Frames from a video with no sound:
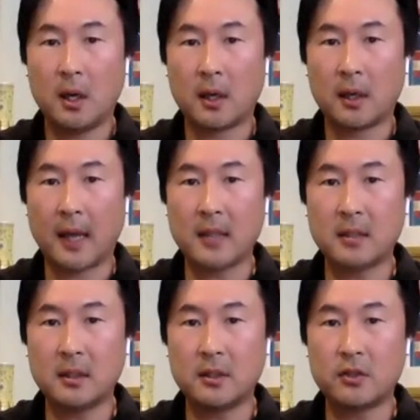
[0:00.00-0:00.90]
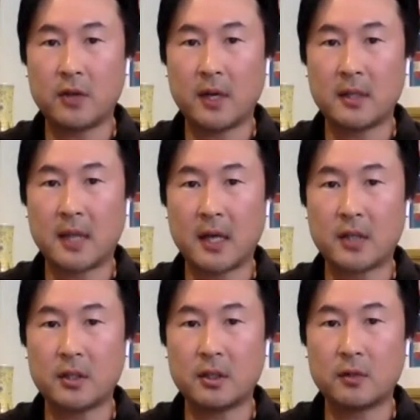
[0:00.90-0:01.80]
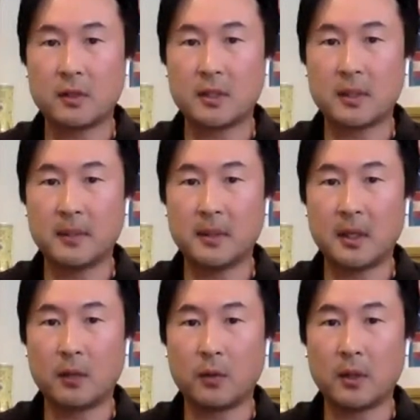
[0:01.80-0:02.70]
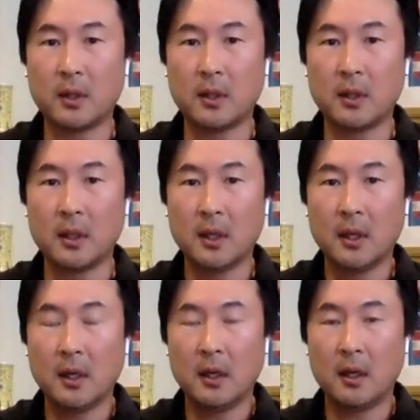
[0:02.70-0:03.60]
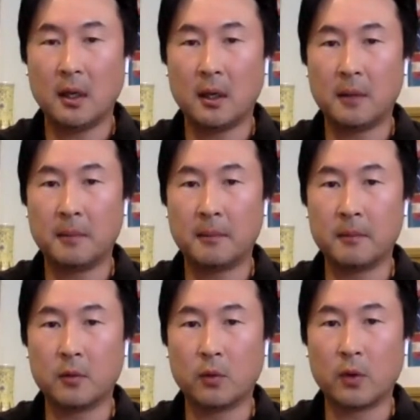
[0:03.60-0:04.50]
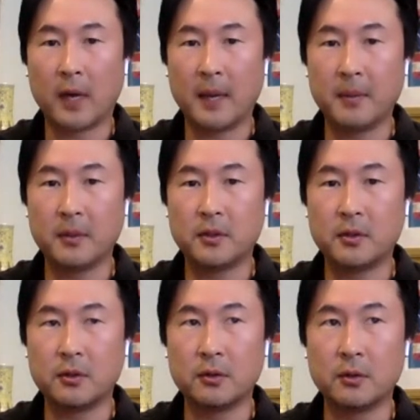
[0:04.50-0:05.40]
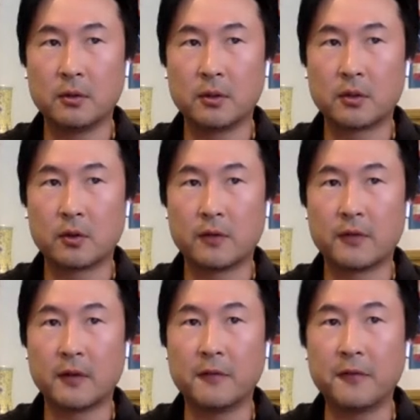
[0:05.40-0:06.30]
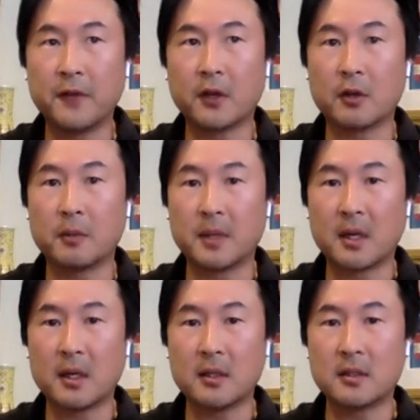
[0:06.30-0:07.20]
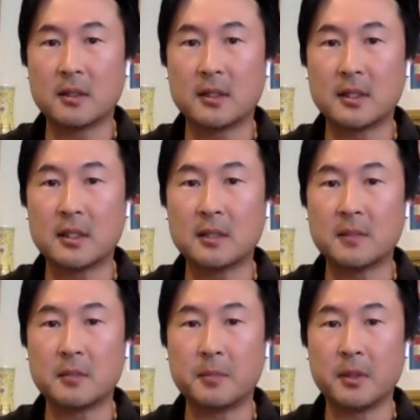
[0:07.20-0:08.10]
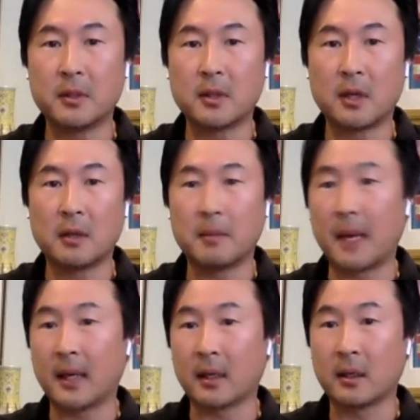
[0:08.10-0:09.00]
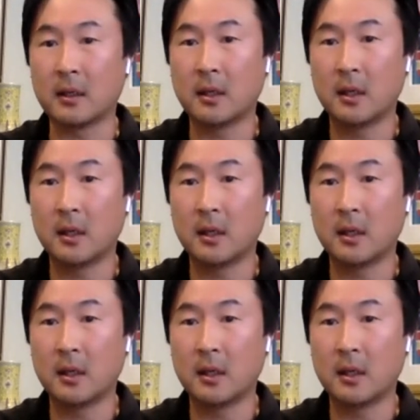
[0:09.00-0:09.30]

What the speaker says: gasless transactions was something that we were able to sort of configure because the system is built on Matic,